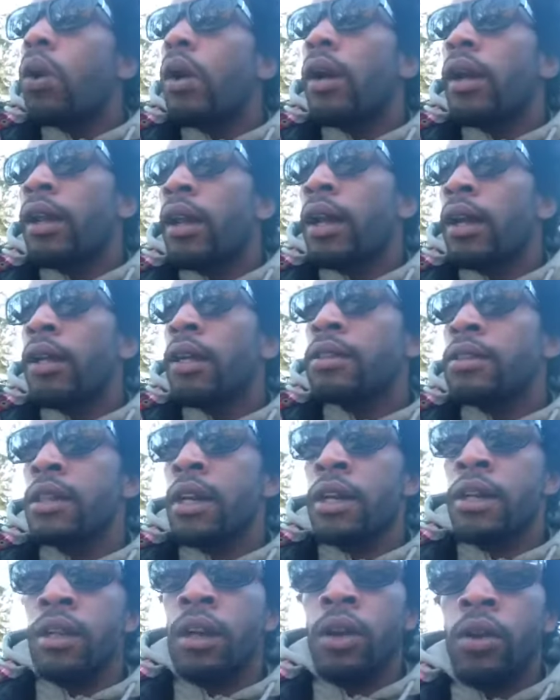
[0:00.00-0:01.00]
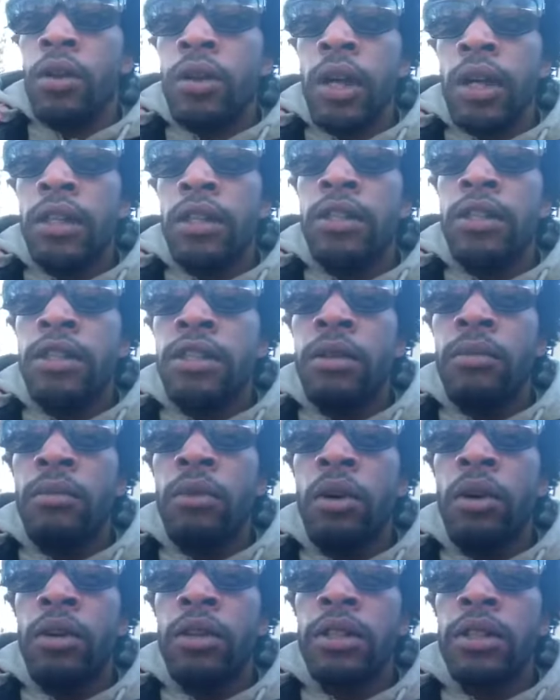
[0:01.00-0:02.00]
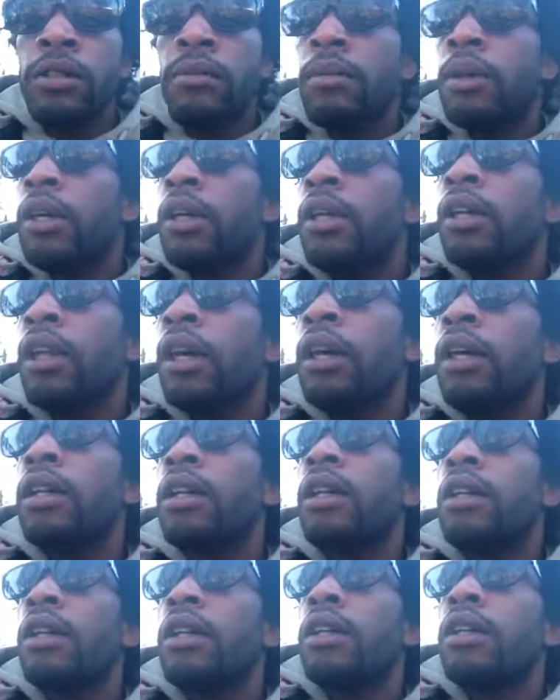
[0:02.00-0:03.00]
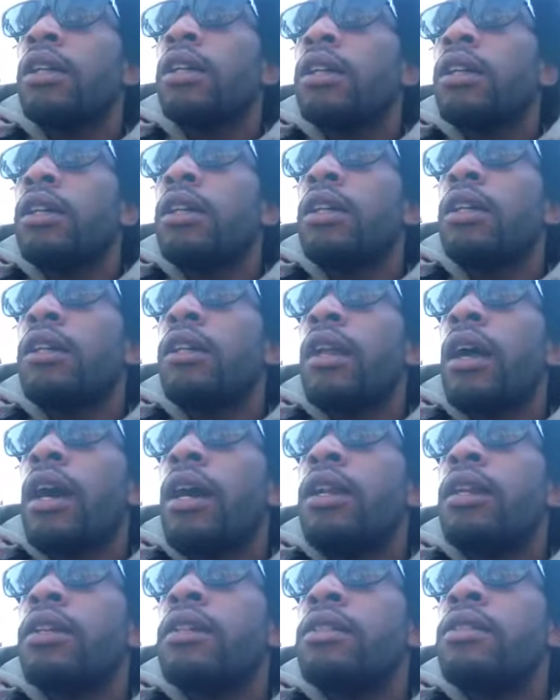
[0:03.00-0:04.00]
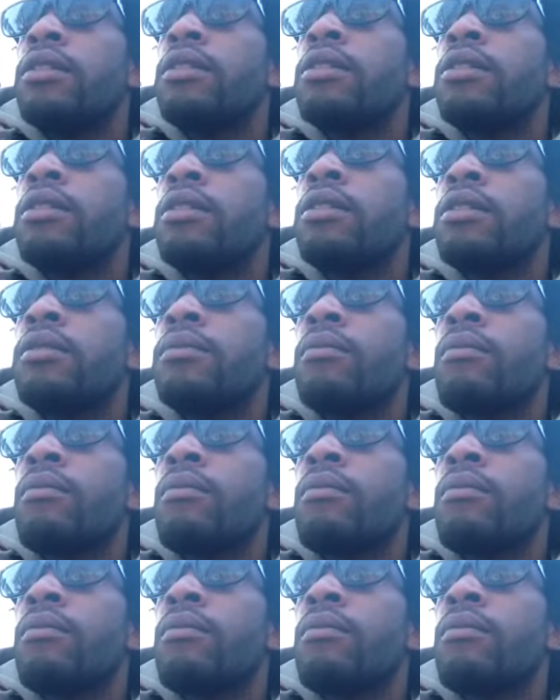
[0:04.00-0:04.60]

and I guess I owe that to Jim Morrison, man. Like, that is